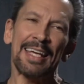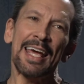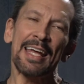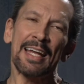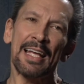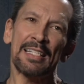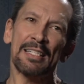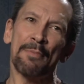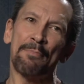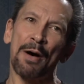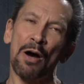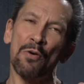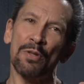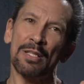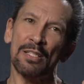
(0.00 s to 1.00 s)
again, it's
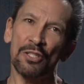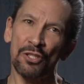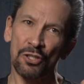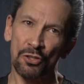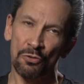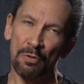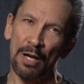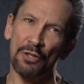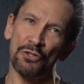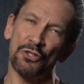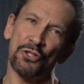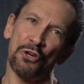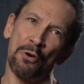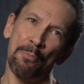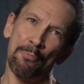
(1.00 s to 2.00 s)
about
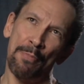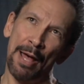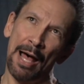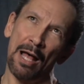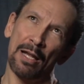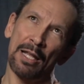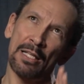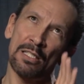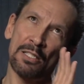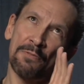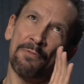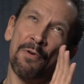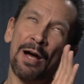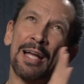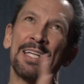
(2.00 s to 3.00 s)
structure, balance,
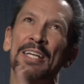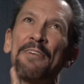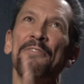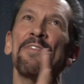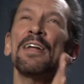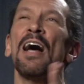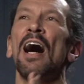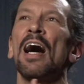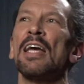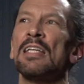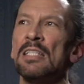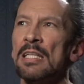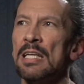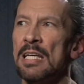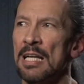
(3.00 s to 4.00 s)
for a different
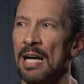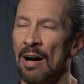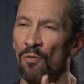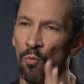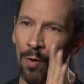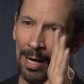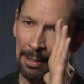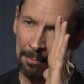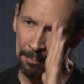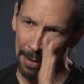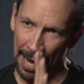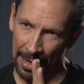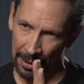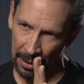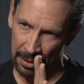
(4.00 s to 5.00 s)
idea of what
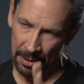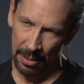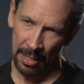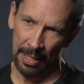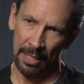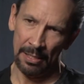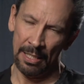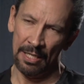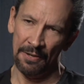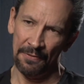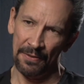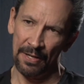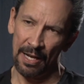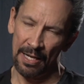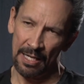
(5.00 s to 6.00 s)
balance is, a
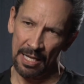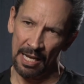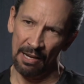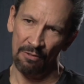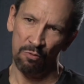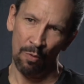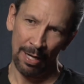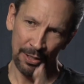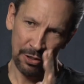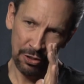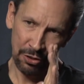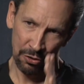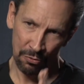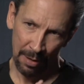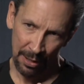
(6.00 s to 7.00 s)
different idea of what
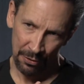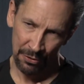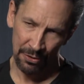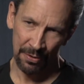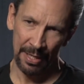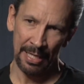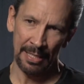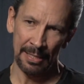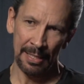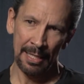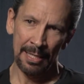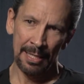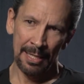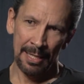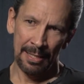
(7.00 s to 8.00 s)
structure is.
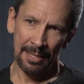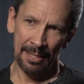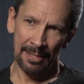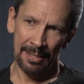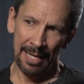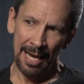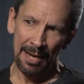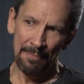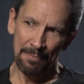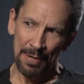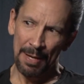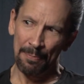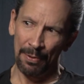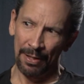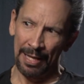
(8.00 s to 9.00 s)
The same
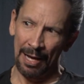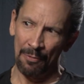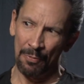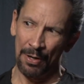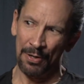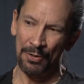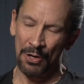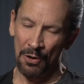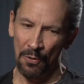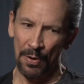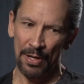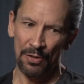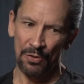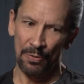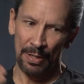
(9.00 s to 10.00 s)
people that were
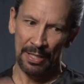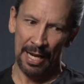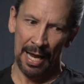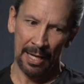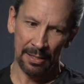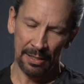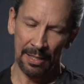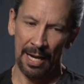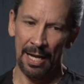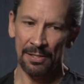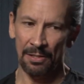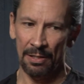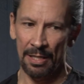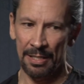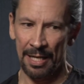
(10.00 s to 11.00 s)
going to a dance class
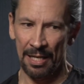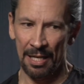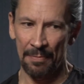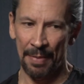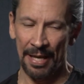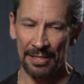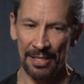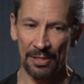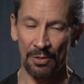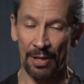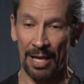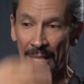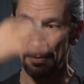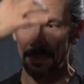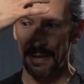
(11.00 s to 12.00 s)
on a daily basis so
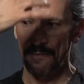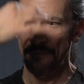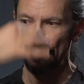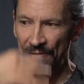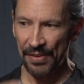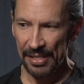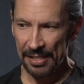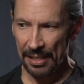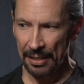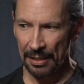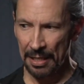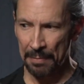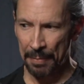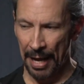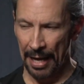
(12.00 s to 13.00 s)
they could be
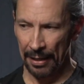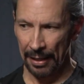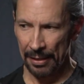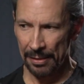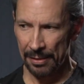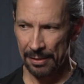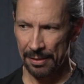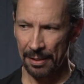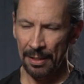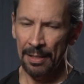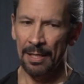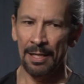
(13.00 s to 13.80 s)
physically balanced,